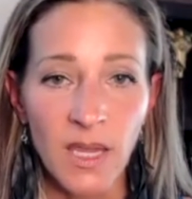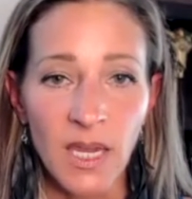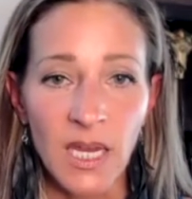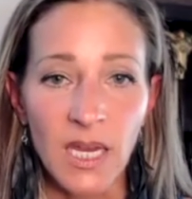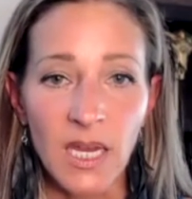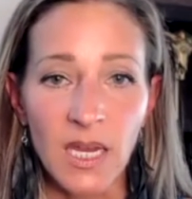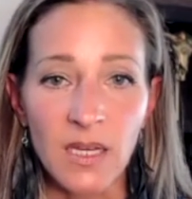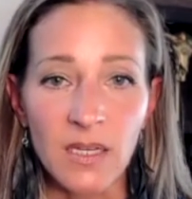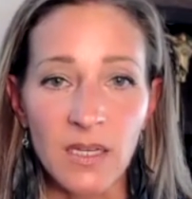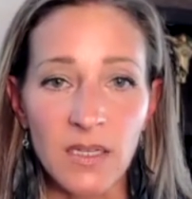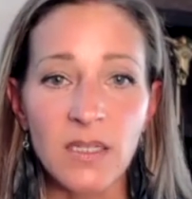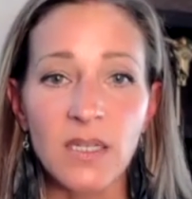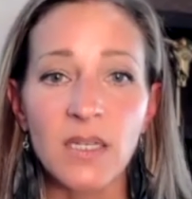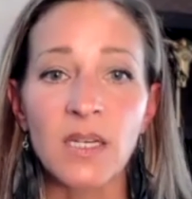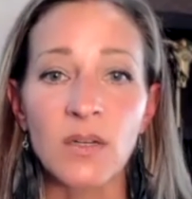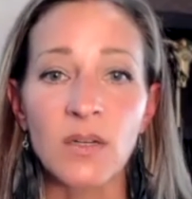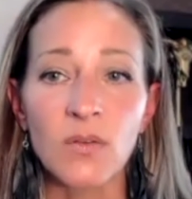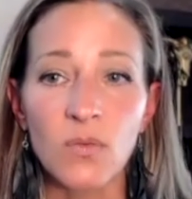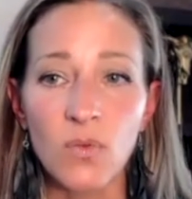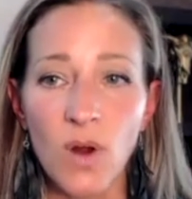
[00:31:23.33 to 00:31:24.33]
And
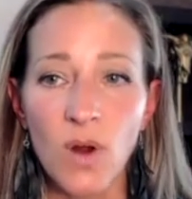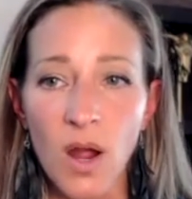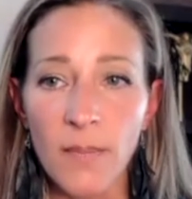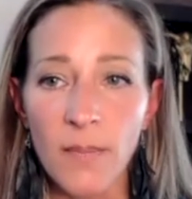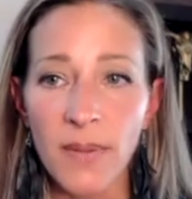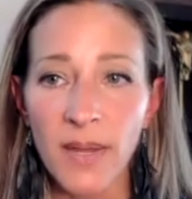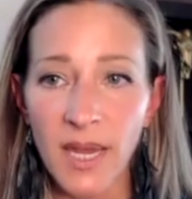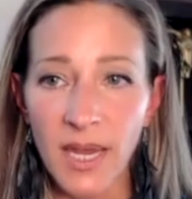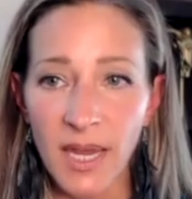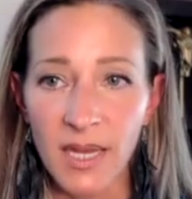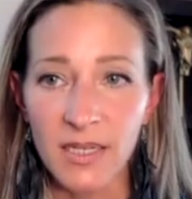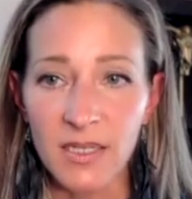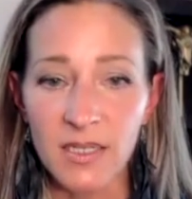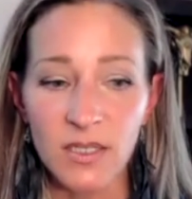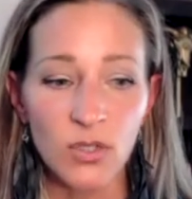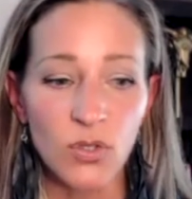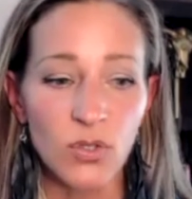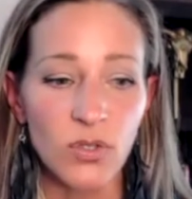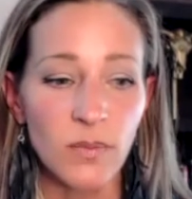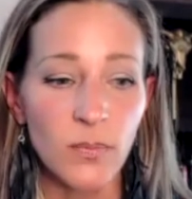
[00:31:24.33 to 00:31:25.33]
in Raw Pet,
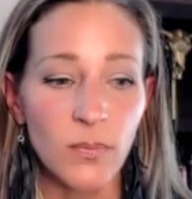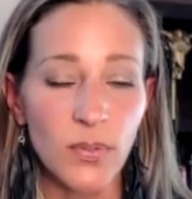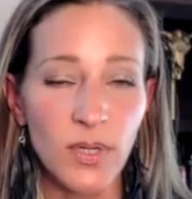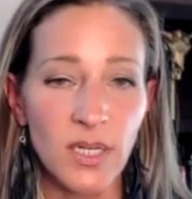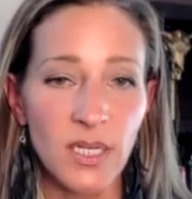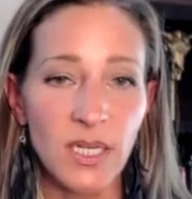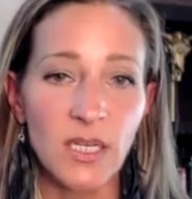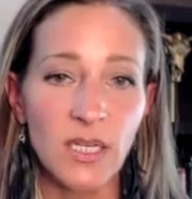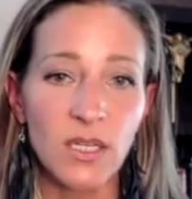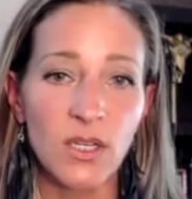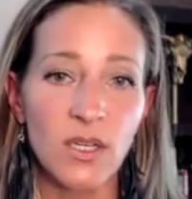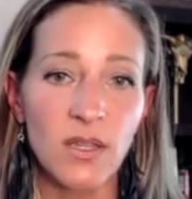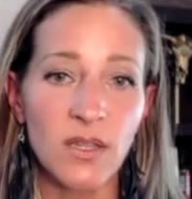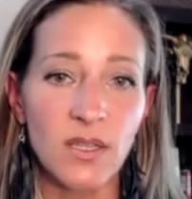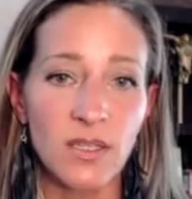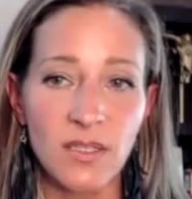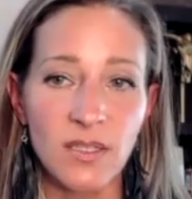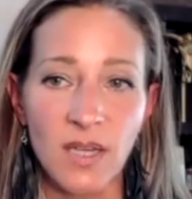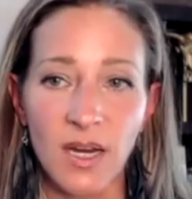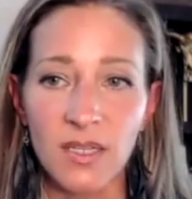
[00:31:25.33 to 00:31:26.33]
you can put in
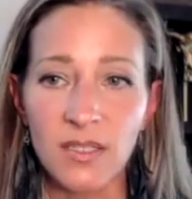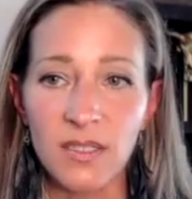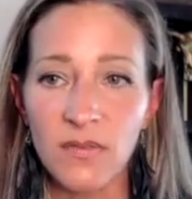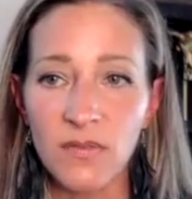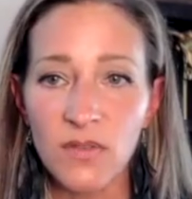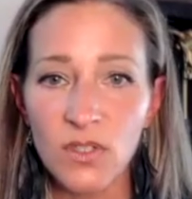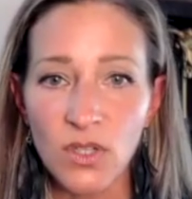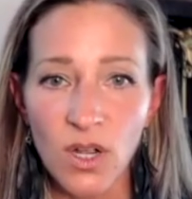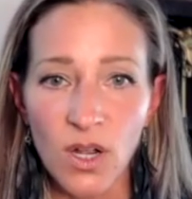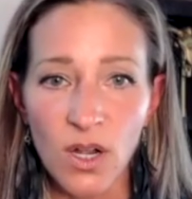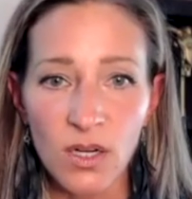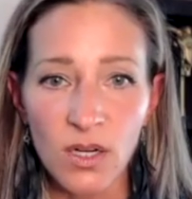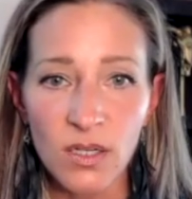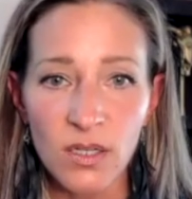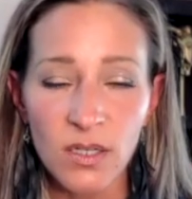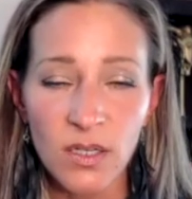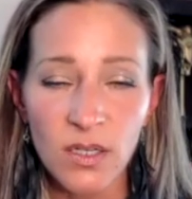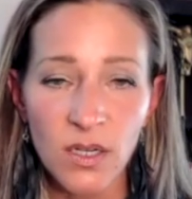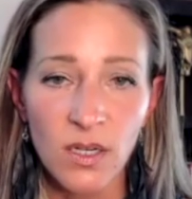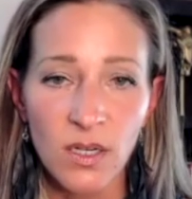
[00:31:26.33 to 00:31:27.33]
the size of the dog,